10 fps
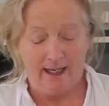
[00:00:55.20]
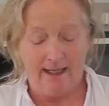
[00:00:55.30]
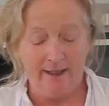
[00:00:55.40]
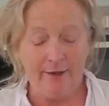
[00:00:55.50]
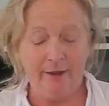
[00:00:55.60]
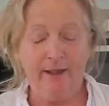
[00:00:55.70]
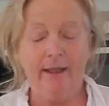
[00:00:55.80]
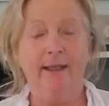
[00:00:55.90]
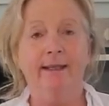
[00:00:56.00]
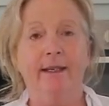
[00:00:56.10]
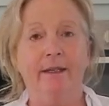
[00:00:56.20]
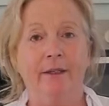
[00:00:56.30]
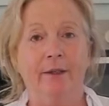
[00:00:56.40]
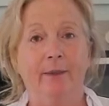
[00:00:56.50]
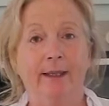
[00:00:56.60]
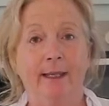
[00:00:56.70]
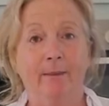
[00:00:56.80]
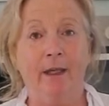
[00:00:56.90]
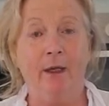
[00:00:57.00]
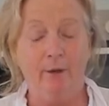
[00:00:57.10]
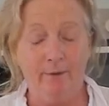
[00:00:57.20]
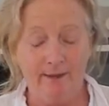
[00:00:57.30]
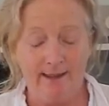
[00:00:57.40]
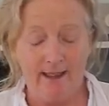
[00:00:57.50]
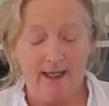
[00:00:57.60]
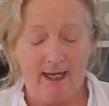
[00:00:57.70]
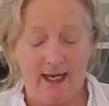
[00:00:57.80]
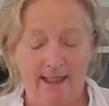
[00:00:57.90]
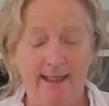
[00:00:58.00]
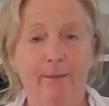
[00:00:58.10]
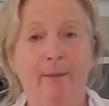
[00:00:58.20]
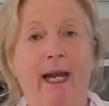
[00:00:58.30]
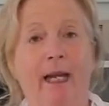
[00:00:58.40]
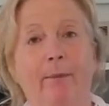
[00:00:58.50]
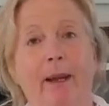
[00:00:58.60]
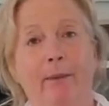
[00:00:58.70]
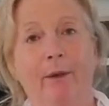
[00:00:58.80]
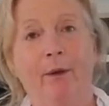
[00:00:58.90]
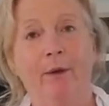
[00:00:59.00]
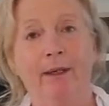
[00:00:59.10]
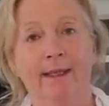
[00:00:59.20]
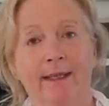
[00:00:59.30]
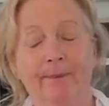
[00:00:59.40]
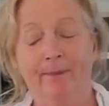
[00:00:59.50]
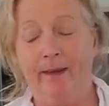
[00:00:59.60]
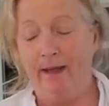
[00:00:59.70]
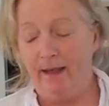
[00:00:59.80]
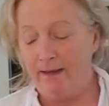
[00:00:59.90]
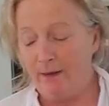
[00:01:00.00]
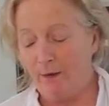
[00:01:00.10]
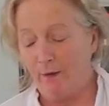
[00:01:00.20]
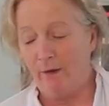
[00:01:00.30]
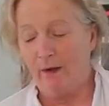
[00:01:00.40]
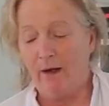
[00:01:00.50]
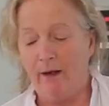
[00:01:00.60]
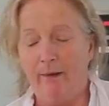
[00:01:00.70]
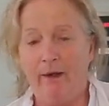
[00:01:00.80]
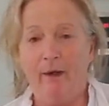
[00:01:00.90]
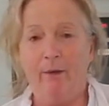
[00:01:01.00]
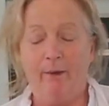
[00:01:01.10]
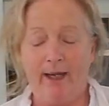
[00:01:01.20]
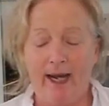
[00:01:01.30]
an onion studded with some cloves and some black peppercorns. So we